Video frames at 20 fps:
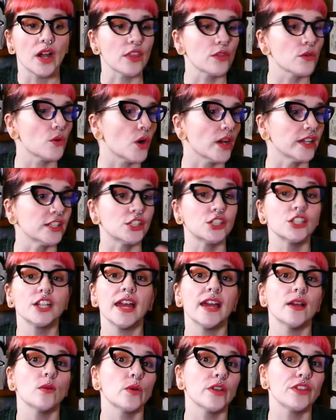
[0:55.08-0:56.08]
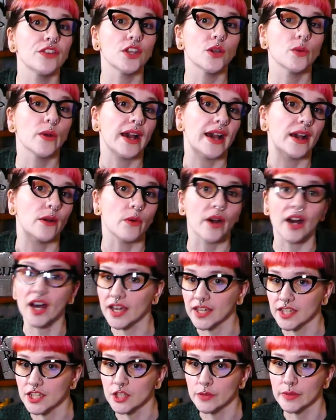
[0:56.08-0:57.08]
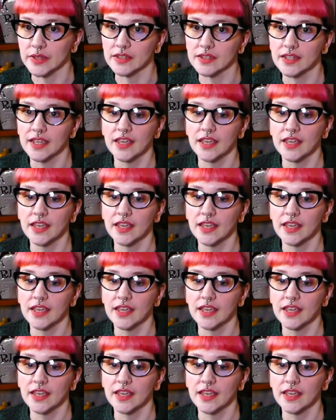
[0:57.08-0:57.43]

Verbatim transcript: I thought I'd share with you how I do it,